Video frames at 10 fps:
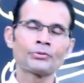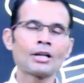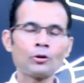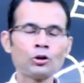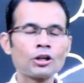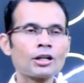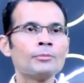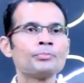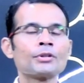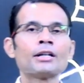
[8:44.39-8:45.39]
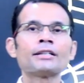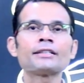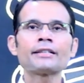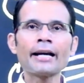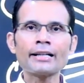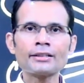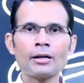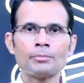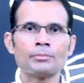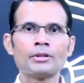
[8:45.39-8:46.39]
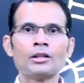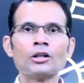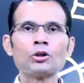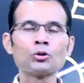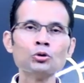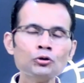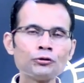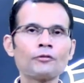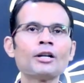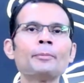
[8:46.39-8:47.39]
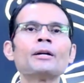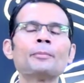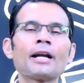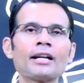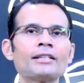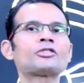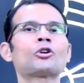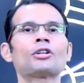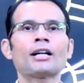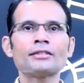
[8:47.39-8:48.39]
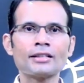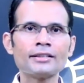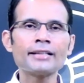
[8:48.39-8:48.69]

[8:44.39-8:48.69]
Now look, tectum, roof of the midbrain, is called as